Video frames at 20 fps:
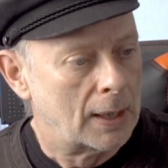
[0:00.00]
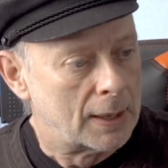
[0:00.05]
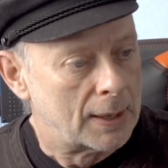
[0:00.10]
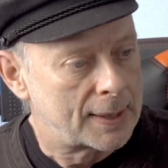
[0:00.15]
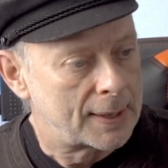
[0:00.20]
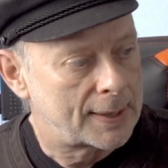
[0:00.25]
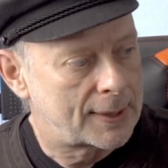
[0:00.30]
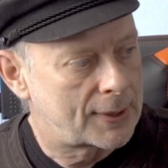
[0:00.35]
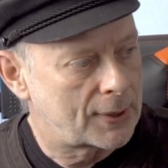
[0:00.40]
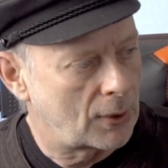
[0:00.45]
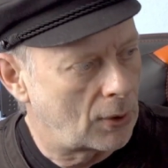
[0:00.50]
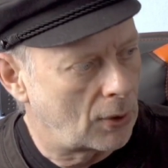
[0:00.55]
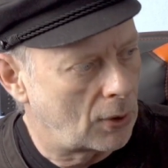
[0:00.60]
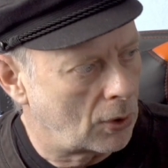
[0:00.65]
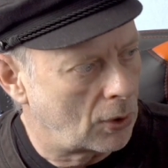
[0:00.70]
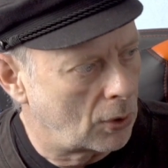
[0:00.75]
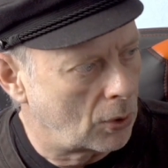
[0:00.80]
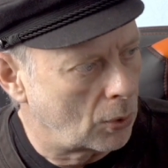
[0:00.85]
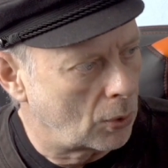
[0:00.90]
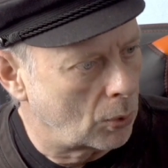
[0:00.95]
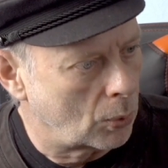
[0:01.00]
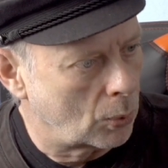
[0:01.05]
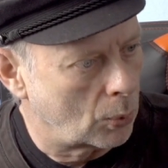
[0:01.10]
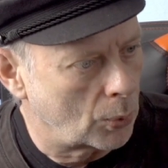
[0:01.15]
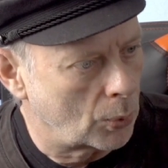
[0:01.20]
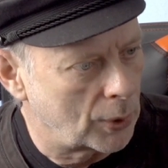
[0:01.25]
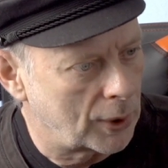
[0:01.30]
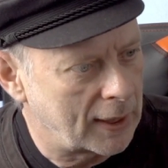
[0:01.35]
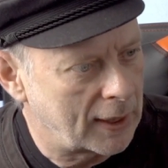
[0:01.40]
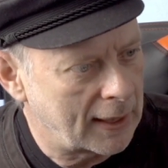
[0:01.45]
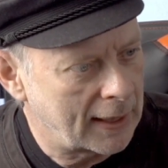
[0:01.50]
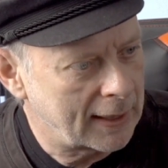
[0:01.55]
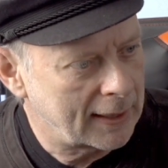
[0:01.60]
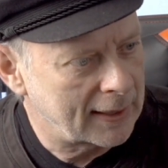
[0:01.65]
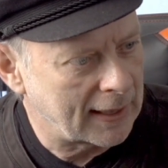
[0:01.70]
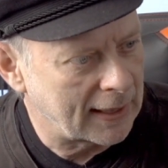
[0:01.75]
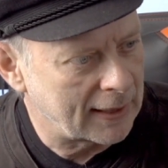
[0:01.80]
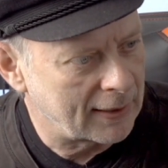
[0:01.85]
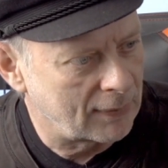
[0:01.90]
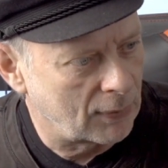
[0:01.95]
So yeah,
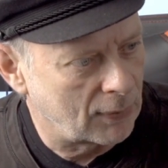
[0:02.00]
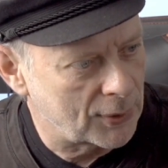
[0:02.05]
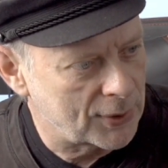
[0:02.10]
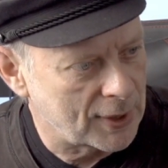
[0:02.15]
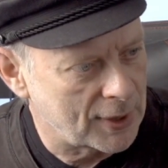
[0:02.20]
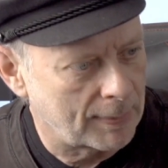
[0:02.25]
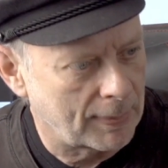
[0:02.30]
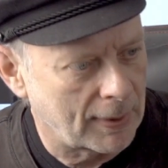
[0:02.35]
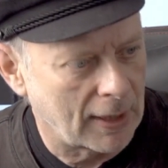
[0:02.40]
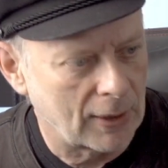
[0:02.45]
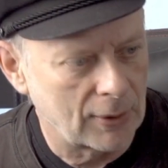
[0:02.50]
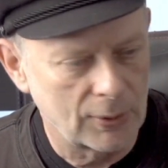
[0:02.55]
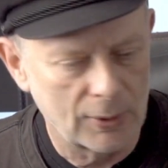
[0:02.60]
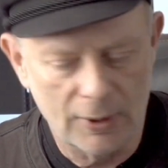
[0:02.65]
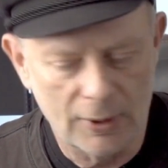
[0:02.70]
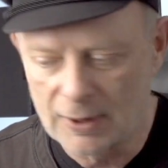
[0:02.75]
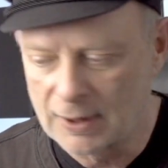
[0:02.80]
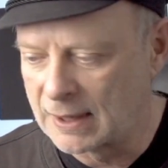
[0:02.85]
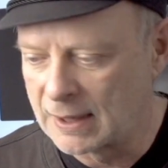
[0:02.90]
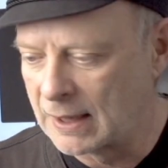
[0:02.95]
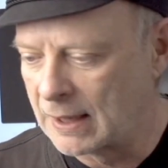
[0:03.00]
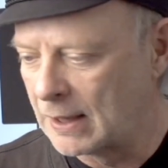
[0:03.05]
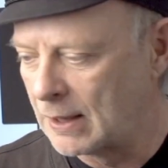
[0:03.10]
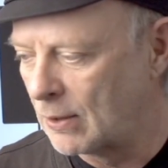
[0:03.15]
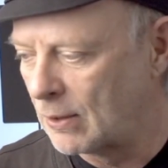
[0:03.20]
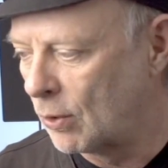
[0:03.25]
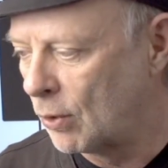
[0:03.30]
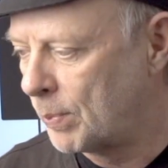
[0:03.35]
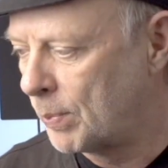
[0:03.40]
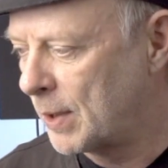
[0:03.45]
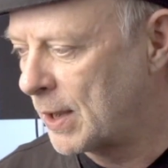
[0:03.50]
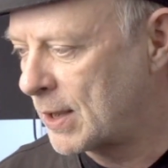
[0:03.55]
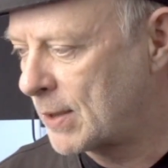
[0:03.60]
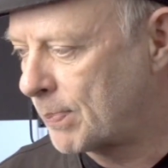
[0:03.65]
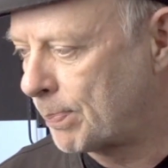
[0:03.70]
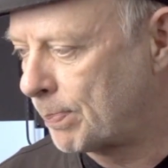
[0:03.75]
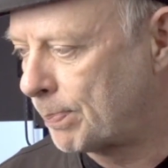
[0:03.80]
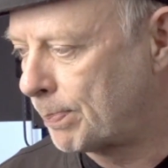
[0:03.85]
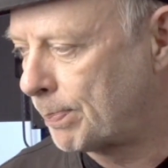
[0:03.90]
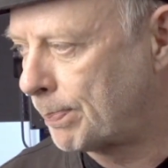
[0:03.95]
that was about the OBS
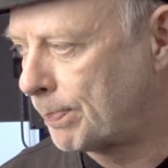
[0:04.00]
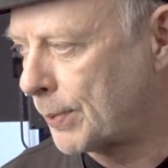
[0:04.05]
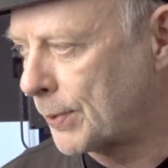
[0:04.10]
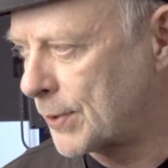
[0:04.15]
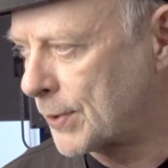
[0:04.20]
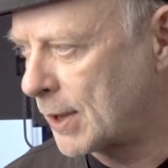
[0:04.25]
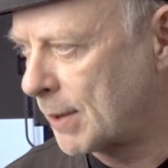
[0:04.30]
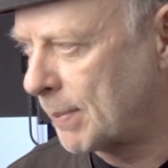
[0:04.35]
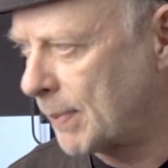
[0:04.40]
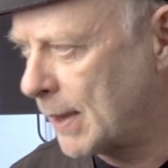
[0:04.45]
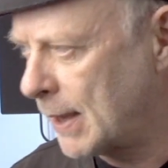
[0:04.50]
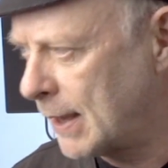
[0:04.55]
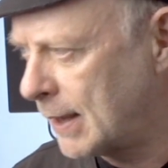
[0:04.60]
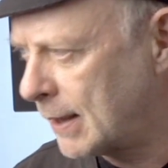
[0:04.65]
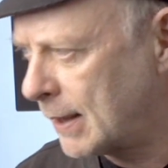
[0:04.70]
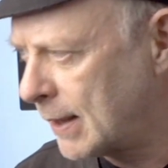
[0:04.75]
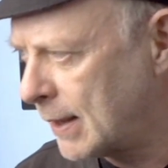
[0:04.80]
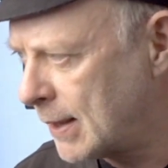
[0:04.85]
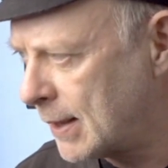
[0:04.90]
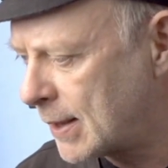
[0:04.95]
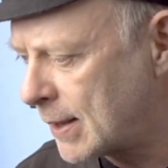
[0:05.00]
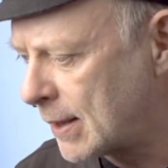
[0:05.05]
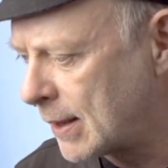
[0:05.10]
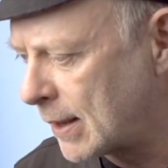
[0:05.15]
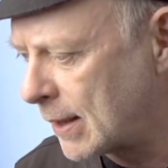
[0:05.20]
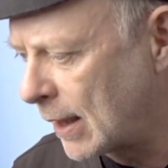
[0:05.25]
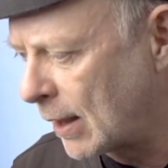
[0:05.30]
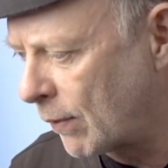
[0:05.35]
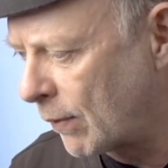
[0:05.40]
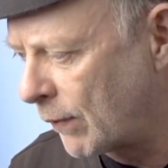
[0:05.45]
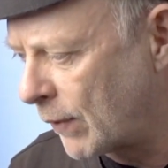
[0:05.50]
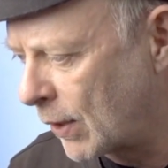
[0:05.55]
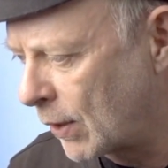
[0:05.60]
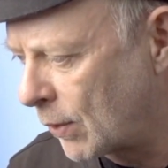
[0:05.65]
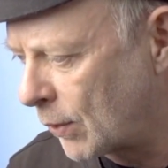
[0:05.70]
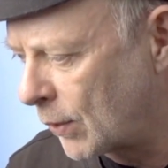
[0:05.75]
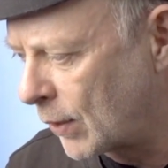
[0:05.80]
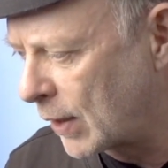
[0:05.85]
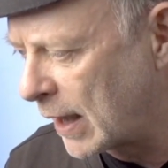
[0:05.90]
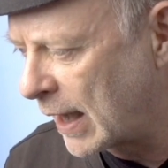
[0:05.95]
possibilities. Now we're
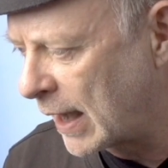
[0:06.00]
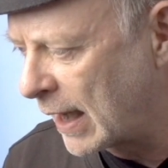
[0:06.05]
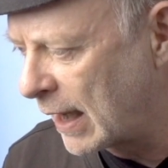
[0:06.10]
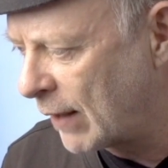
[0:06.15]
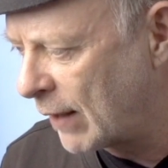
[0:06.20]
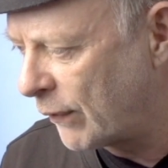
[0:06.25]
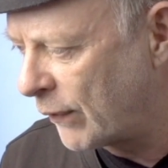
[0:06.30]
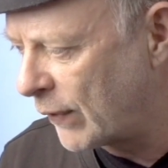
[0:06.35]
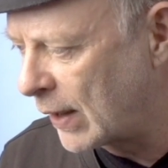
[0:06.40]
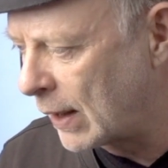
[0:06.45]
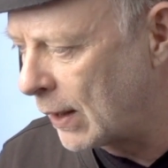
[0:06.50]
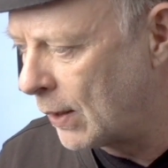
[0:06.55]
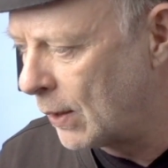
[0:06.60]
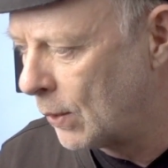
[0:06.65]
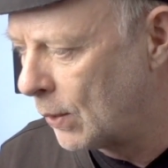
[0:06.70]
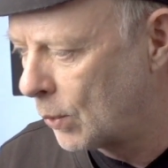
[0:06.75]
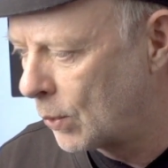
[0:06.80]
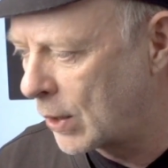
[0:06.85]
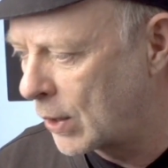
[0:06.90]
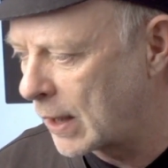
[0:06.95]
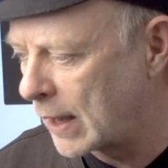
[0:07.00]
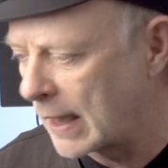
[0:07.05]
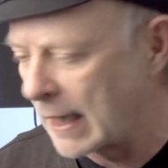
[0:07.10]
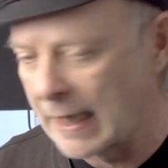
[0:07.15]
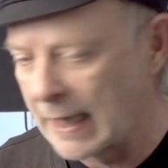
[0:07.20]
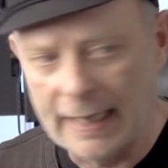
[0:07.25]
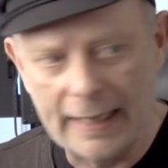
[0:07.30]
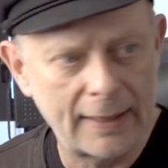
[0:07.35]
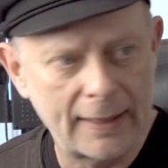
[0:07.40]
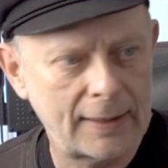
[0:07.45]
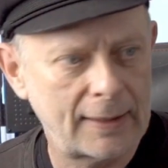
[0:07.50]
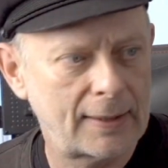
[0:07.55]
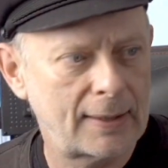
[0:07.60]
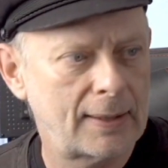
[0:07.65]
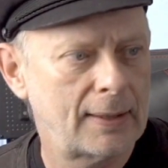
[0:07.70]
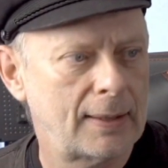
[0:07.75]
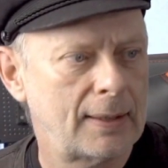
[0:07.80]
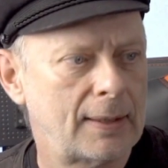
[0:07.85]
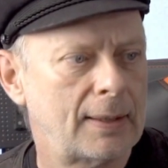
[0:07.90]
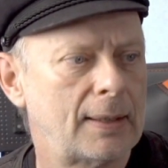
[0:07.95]
gonna have a look
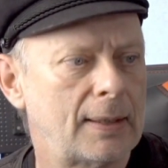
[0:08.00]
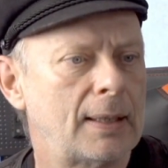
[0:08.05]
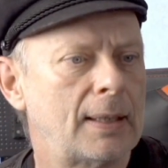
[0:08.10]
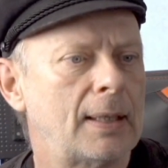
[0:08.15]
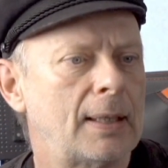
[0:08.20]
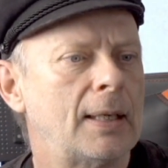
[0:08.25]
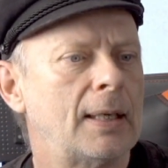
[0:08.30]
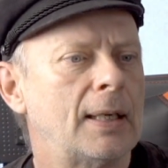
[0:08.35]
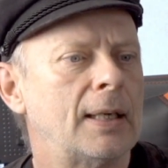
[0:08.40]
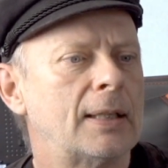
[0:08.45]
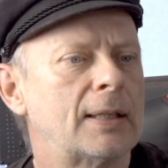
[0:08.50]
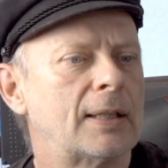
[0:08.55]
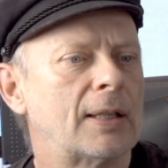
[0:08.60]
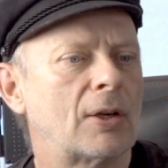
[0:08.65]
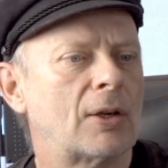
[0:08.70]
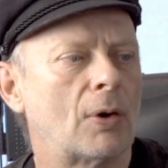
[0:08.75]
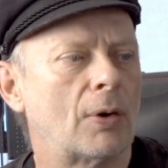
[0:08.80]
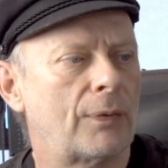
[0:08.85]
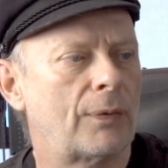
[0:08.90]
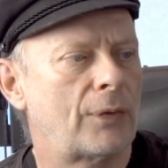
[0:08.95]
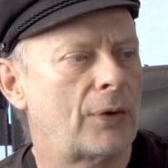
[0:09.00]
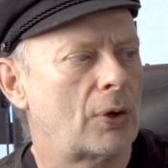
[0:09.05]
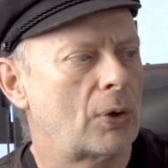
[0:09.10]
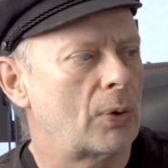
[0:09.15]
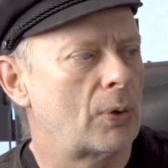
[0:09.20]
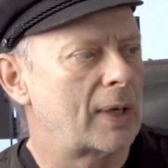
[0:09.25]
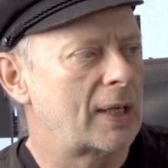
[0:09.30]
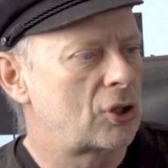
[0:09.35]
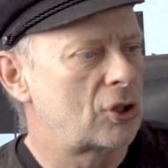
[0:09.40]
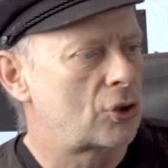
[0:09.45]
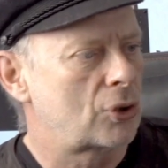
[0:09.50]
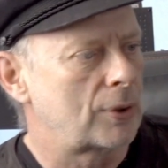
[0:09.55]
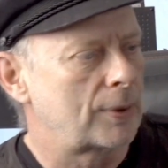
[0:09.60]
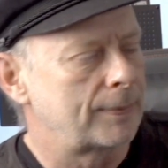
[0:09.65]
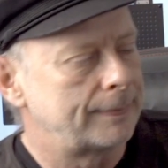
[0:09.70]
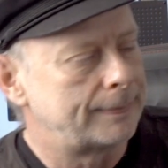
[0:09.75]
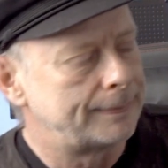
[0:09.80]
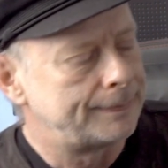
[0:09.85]
at the configuration.